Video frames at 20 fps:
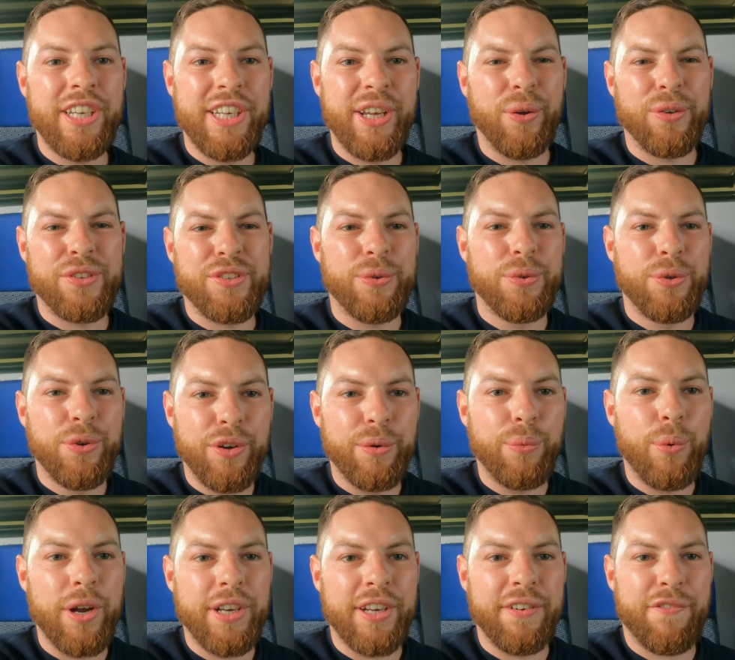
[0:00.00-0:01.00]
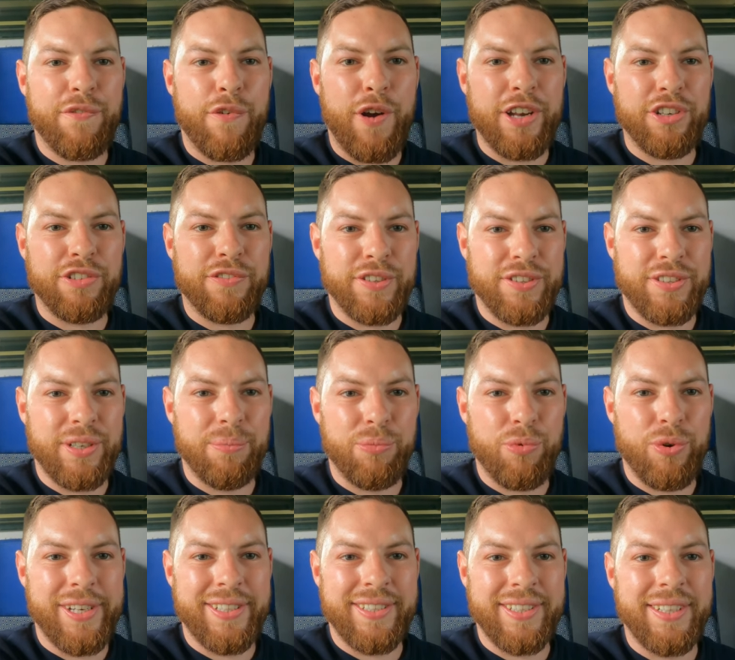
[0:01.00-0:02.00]
He also knew the word in French for
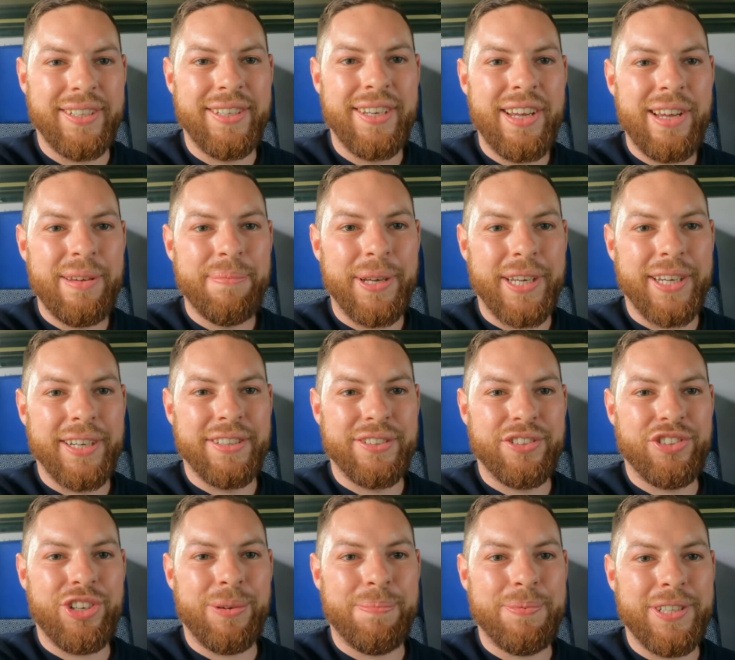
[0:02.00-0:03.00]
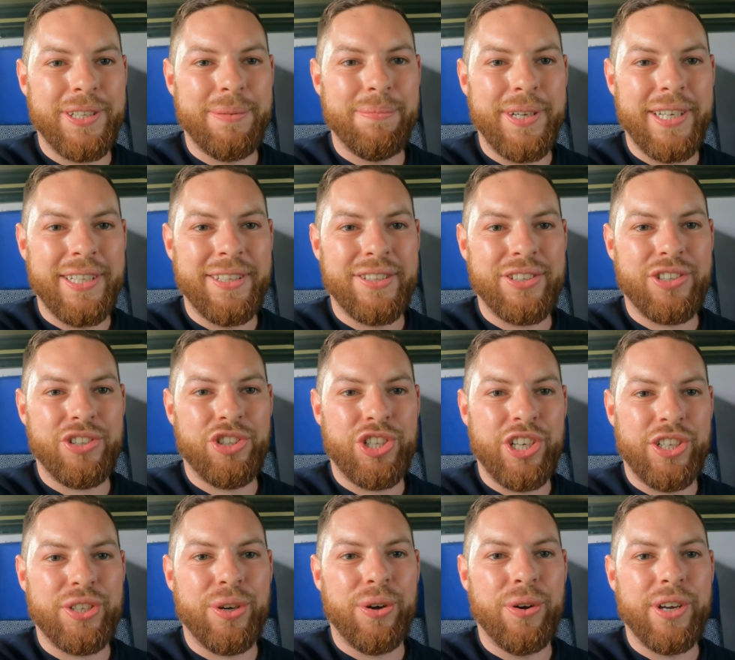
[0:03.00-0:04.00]
some reason, because gypsy means
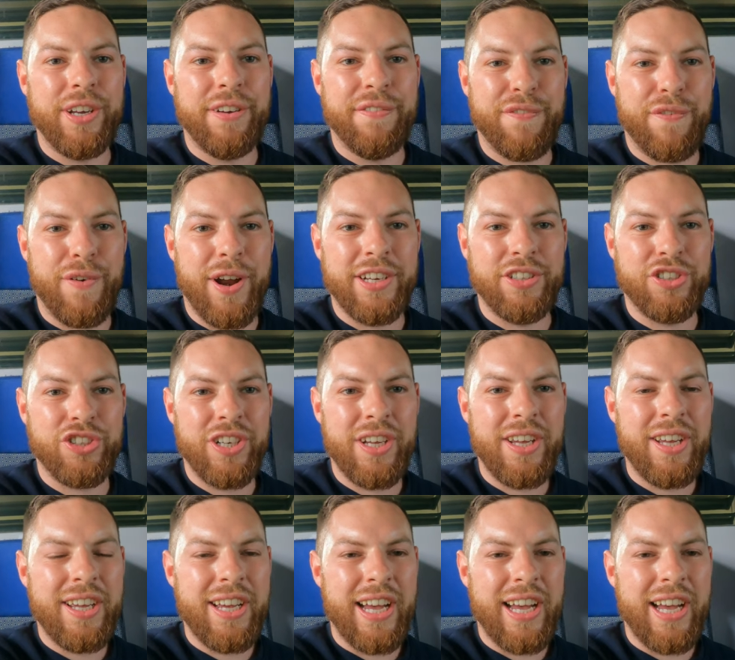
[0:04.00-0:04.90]
gitan in French.